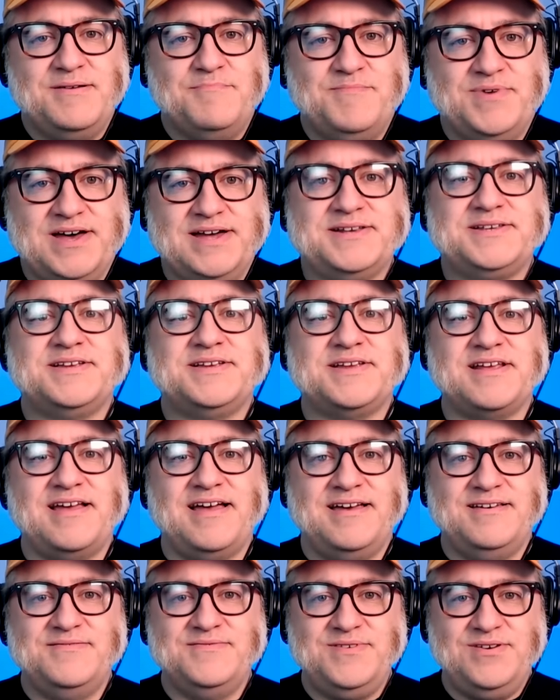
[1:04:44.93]
But
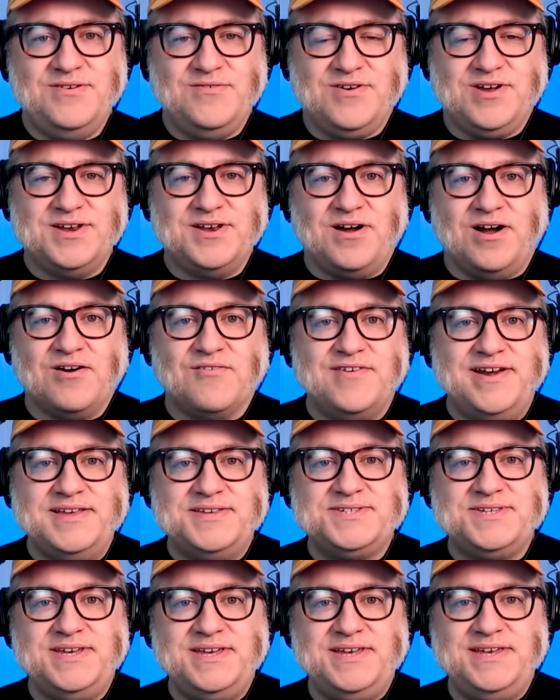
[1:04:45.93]
uh, you could
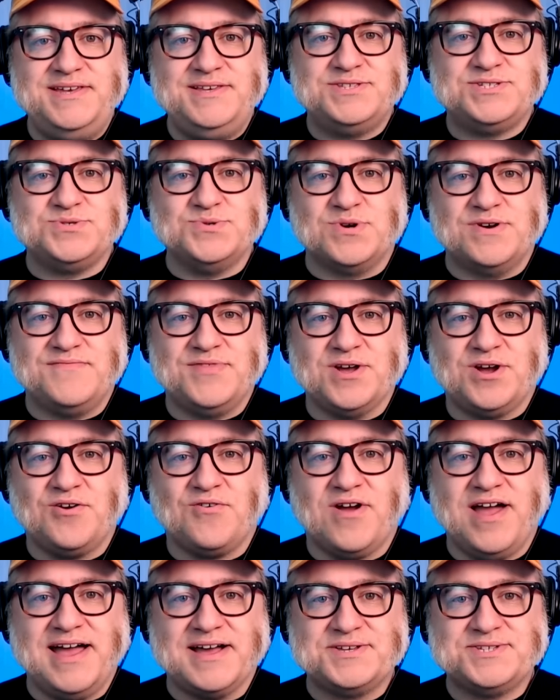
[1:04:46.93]
already see sort of the
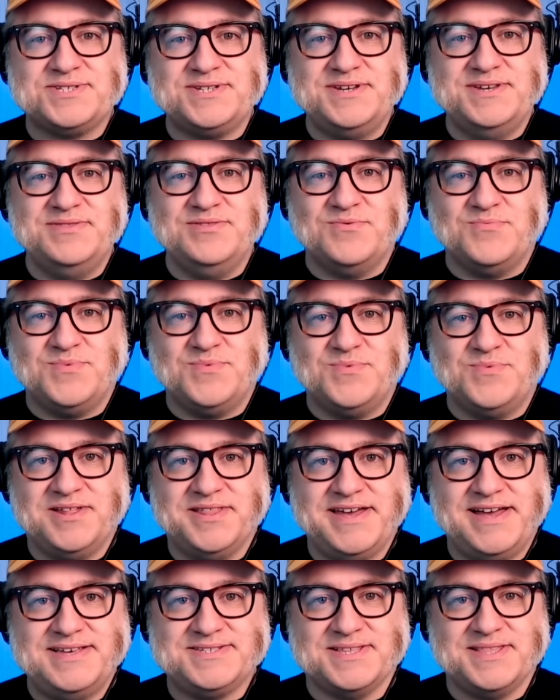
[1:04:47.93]
cracks in the
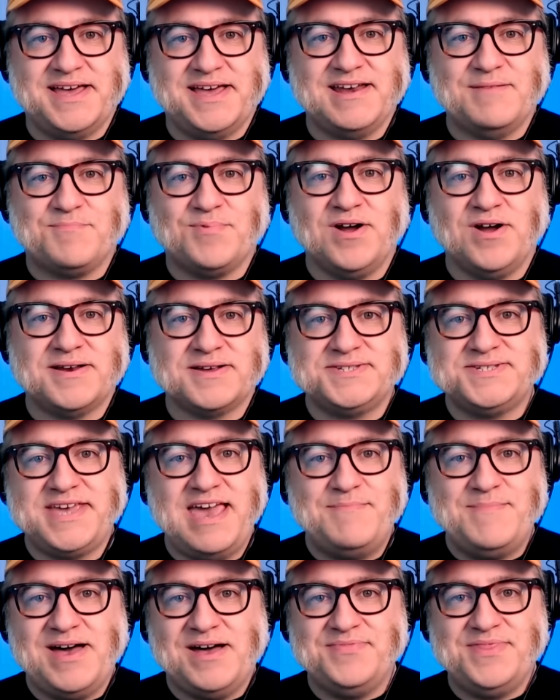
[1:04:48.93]
wall as a lot of products
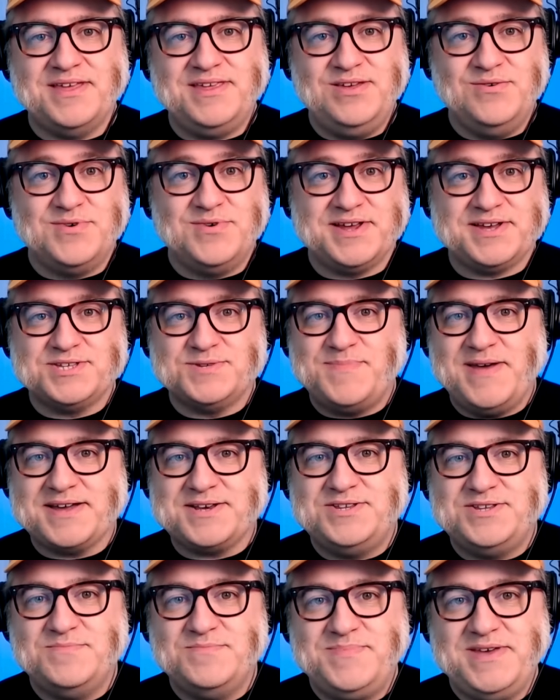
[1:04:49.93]
came out that you would
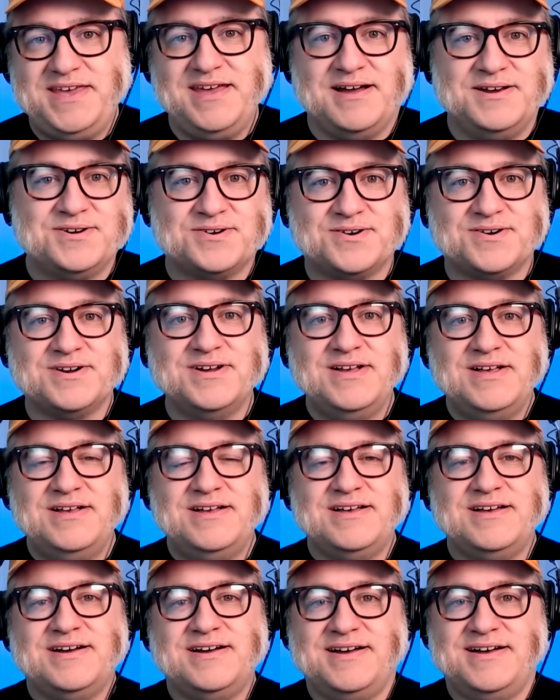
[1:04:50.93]
expect to be under
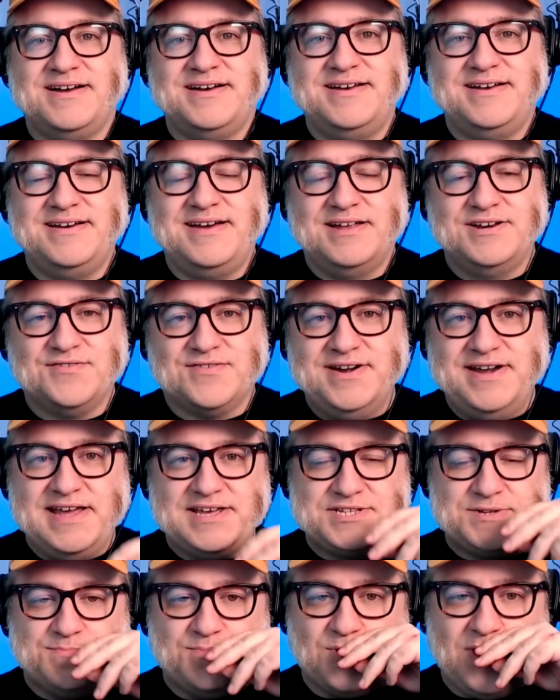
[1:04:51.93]
uh, uh, under a
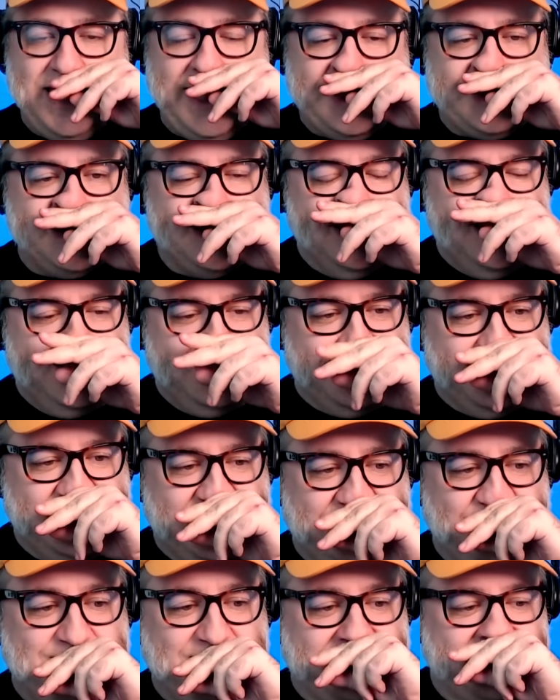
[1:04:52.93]
Nest brand,
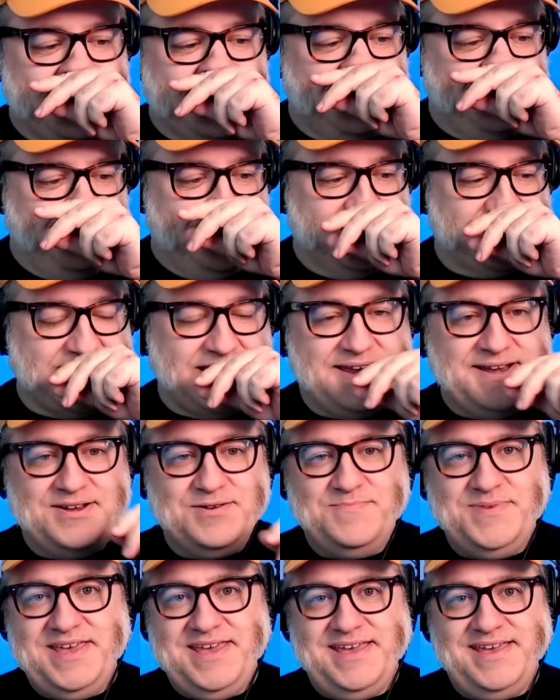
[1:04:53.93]
uh, but decided
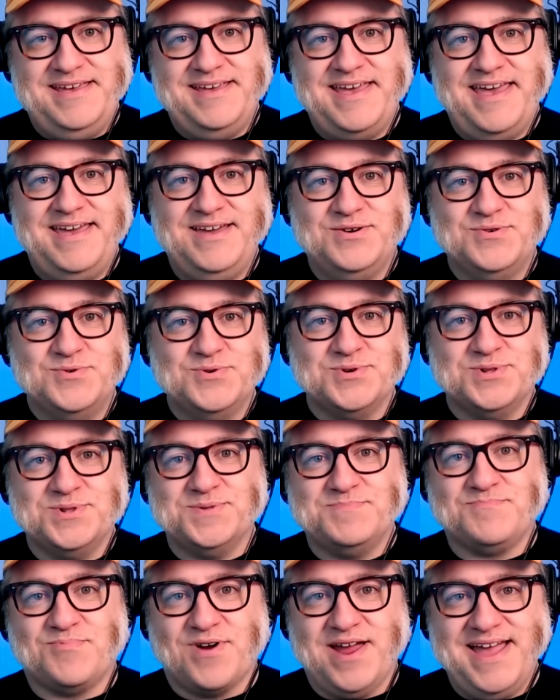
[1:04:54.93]
to be a
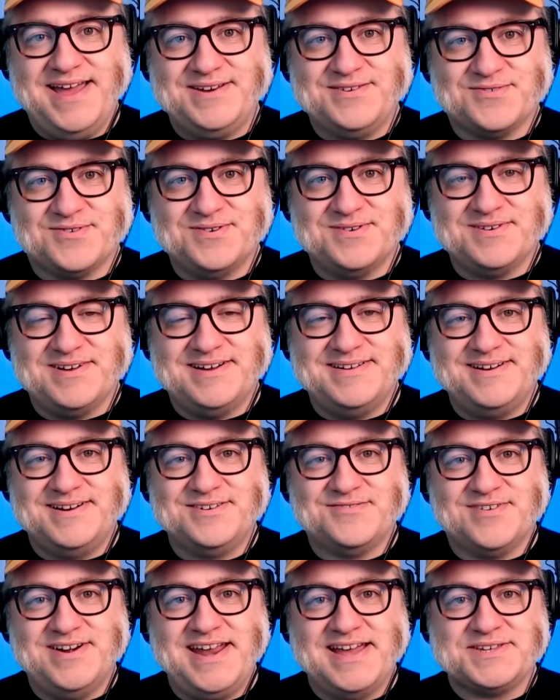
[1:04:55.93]
Google brand or uh,
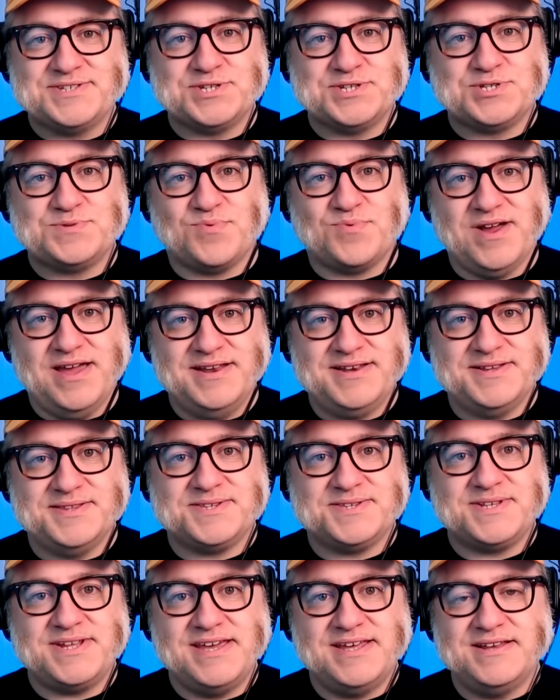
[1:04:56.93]
under a Nexus brand
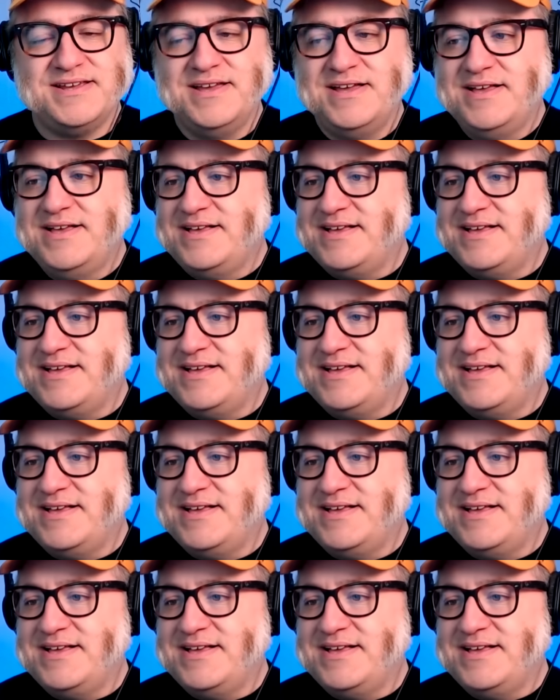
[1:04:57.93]
instead.